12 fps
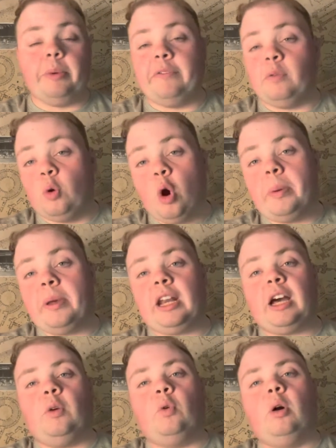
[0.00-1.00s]
Iwobi.
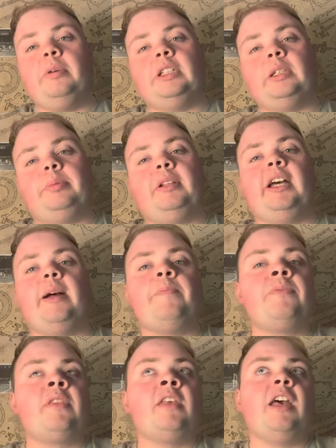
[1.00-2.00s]
Now Iwobi is a player,
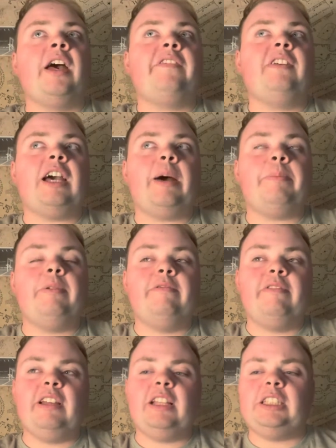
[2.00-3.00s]
I think I've been
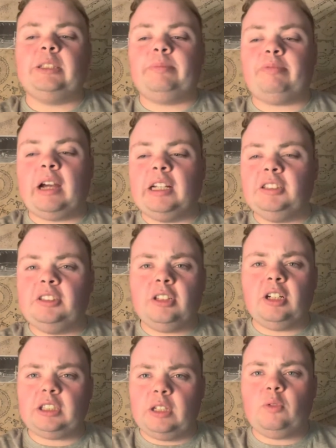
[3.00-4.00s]
really surprised and
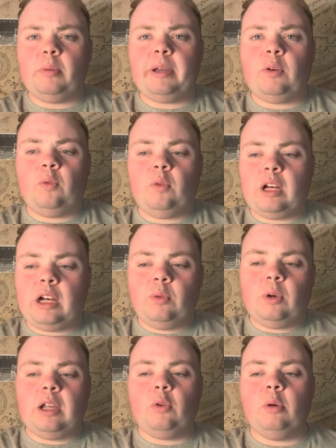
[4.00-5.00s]
shocked how well
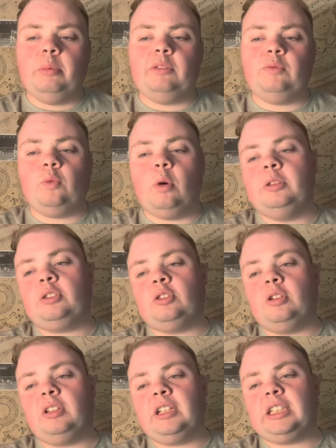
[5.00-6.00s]
Iwobi's
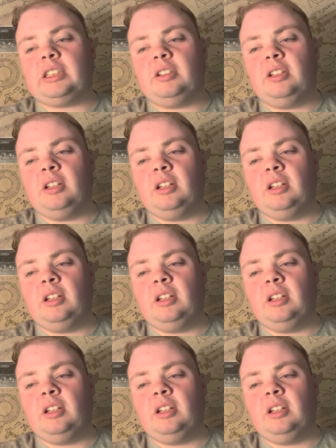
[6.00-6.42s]
done the last